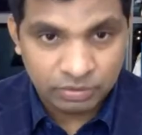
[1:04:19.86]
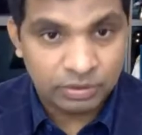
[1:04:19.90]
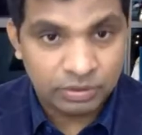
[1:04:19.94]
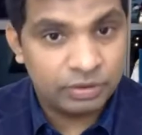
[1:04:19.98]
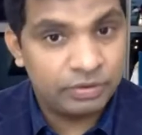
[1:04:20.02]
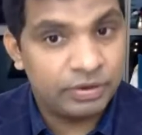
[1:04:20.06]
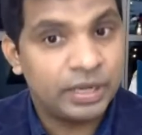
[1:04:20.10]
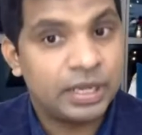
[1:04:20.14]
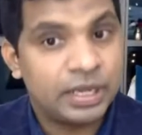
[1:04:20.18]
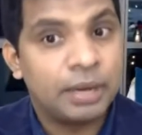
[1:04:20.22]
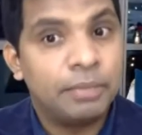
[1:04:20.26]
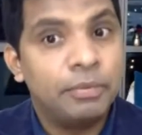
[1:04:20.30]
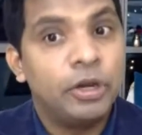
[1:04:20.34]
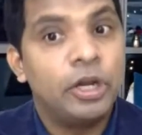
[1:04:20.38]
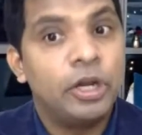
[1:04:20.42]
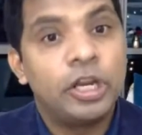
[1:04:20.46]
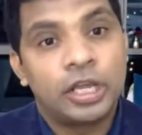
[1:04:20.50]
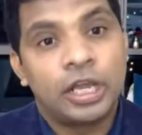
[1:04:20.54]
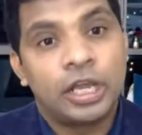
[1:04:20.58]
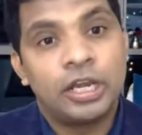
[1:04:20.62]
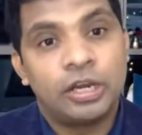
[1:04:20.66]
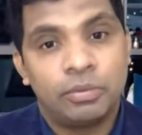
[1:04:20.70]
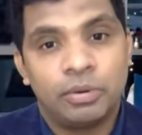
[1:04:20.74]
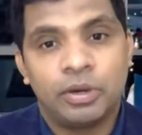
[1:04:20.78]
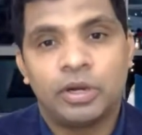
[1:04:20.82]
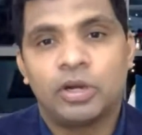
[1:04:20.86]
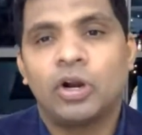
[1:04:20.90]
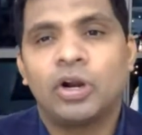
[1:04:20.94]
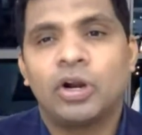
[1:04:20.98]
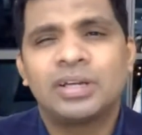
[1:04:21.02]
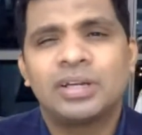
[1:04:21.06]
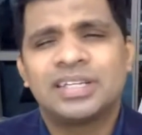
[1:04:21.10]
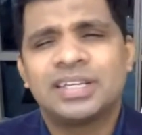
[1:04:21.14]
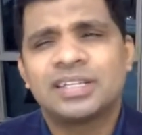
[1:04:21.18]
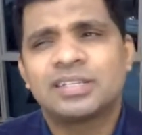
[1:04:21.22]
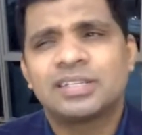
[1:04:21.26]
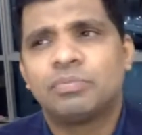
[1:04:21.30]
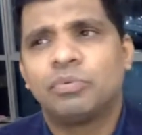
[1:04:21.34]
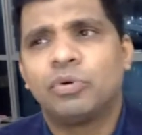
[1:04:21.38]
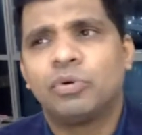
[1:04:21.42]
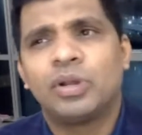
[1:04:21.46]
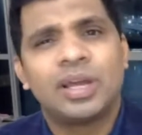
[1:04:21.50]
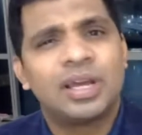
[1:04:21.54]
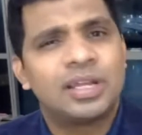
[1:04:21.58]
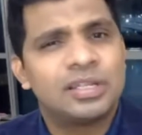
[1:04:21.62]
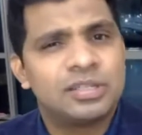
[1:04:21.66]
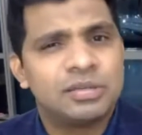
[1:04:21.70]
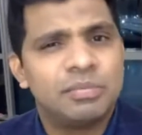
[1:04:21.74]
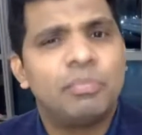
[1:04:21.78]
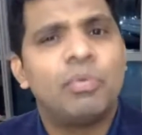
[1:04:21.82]
very communicative, not just
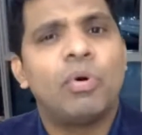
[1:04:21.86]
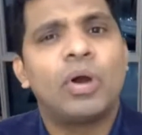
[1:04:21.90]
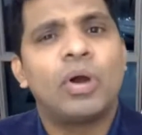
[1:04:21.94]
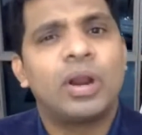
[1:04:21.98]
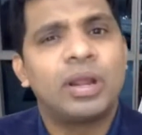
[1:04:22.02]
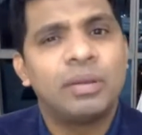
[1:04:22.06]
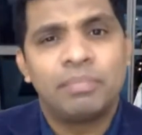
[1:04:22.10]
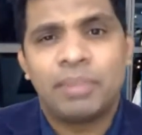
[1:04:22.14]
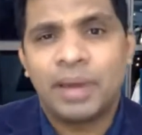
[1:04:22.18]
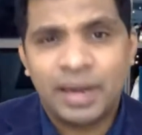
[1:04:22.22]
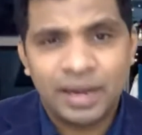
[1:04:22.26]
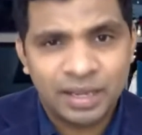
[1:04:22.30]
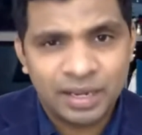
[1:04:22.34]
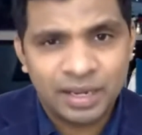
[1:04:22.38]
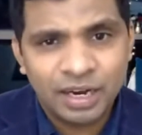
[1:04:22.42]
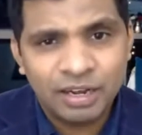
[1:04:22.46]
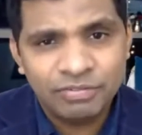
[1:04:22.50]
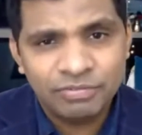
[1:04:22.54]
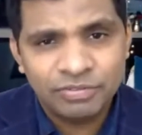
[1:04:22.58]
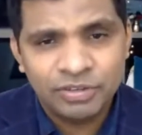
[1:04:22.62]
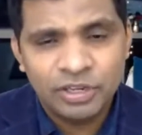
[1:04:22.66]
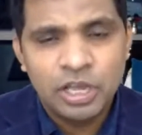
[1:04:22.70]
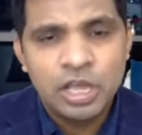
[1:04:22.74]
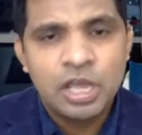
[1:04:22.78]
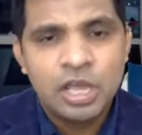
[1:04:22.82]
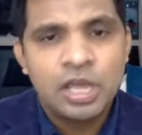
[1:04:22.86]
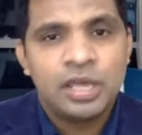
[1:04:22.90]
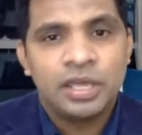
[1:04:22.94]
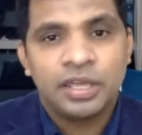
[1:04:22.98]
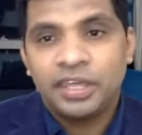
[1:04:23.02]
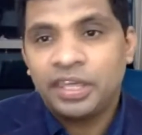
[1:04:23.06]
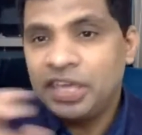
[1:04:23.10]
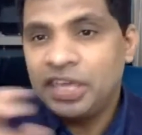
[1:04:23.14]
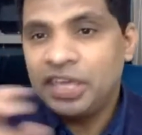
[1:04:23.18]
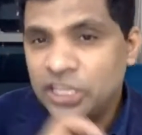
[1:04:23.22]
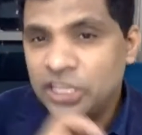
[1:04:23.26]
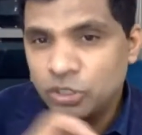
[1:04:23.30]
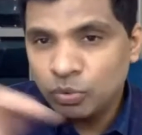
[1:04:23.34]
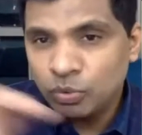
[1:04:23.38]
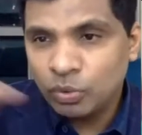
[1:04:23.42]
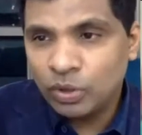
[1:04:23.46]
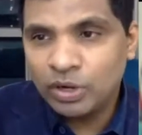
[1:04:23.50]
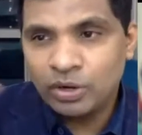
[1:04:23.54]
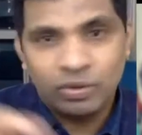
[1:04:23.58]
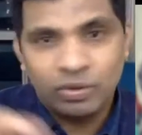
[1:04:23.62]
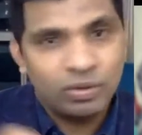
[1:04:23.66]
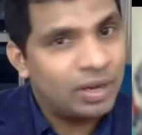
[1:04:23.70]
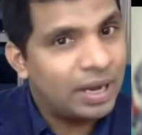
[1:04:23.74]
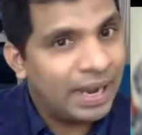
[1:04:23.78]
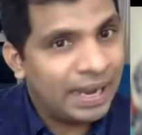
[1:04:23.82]
putting as a boring paragraph. Each
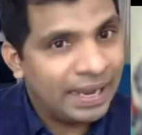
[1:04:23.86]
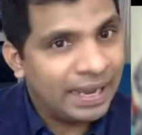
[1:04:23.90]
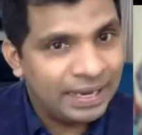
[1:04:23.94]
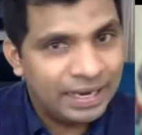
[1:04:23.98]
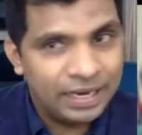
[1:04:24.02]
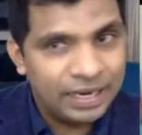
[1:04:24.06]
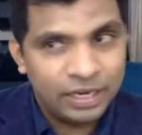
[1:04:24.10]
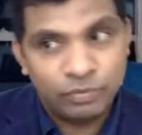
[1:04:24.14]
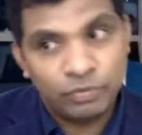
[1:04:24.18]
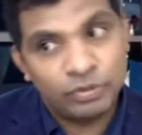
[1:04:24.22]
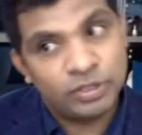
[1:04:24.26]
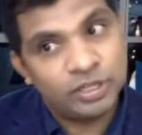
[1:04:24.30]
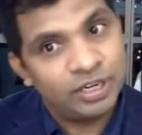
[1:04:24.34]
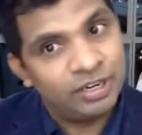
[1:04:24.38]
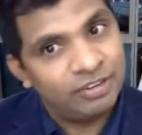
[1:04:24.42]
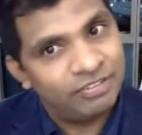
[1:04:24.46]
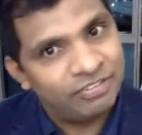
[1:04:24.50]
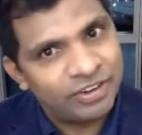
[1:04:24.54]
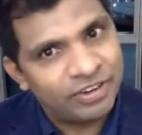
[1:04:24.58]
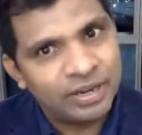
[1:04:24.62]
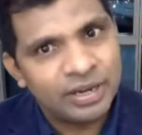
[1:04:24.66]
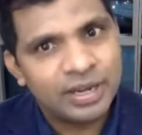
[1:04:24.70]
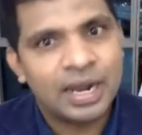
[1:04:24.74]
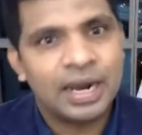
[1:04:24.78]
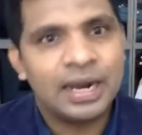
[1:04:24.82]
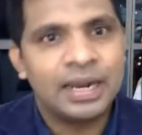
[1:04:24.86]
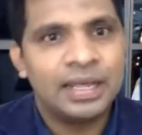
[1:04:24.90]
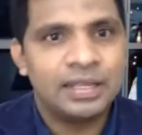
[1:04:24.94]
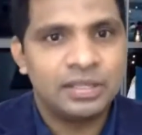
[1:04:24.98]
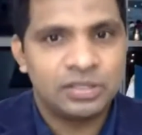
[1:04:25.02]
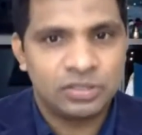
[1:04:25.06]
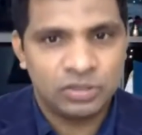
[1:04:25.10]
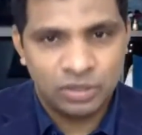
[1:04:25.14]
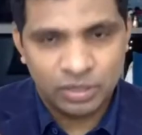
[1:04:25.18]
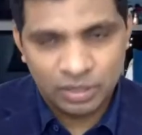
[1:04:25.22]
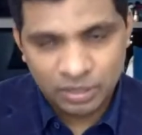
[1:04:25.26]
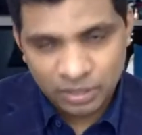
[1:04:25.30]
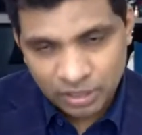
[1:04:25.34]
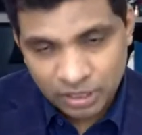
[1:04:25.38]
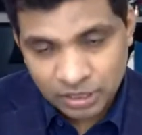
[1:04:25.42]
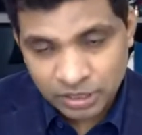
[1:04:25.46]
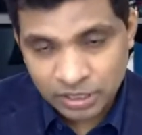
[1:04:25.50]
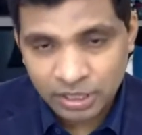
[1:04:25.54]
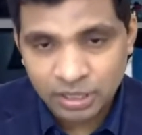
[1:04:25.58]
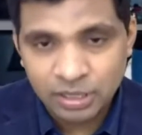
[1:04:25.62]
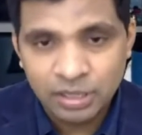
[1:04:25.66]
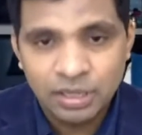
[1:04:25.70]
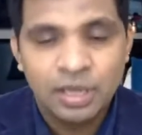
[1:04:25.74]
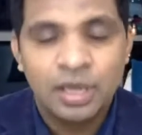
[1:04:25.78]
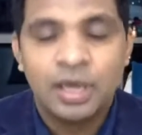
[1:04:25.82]
one you highlight with the different colors or other
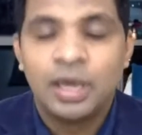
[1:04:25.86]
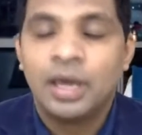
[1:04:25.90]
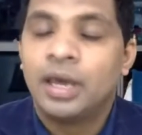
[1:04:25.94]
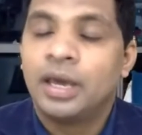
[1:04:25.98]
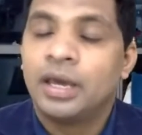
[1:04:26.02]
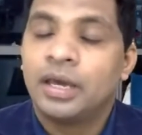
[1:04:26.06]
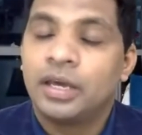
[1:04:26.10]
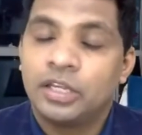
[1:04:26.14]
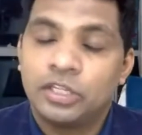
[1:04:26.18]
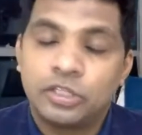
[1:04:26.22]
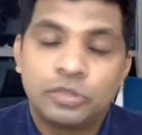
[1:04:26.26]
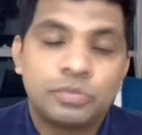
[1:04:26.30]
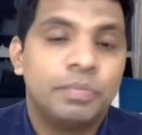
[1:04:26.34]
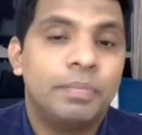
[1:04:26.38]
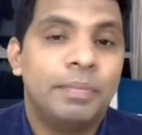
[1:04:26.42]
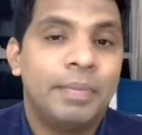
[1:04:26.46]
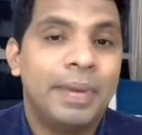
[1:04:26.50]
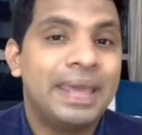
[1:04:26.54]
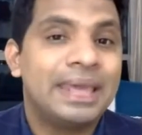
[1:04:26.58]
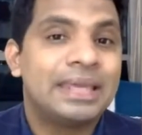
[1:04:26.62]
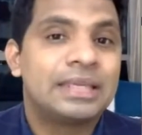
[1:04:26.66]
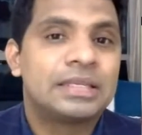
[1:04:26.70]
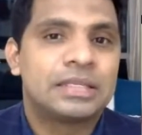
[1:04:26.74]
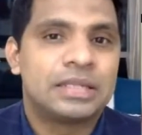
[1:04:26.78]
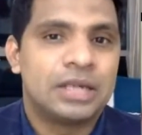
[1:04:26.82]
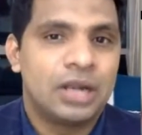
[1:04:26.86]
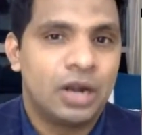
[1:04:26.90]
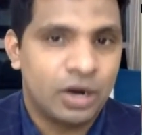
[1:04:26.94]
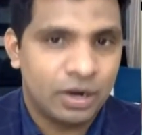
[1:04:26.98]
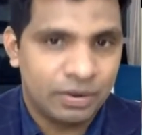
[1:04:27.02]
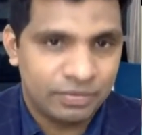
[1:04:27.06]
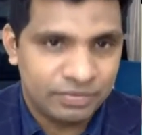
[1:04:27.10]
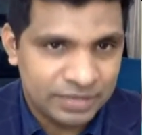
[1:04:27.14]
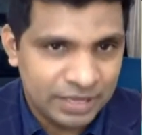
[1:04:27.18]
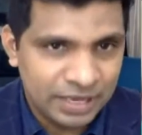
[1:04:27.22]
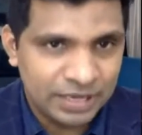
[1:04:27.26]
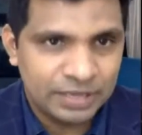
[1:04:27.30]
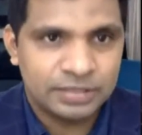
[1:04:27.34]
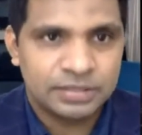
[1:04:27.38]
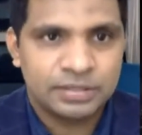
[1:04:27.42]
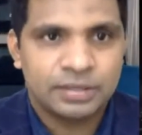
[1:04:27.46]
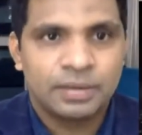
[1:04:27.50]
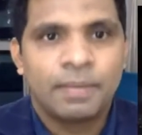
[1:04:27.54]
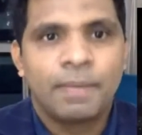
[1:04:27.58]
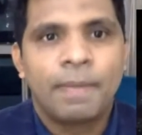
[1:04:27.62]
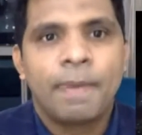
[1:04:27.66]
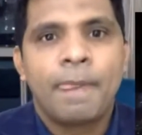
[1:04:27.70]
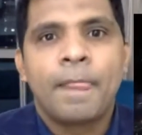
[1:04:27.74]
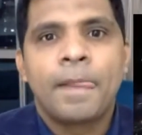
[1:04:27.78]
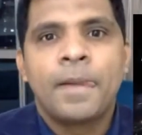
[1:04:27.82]
thing. This makes a lot of
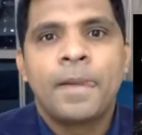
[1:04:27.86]
sense.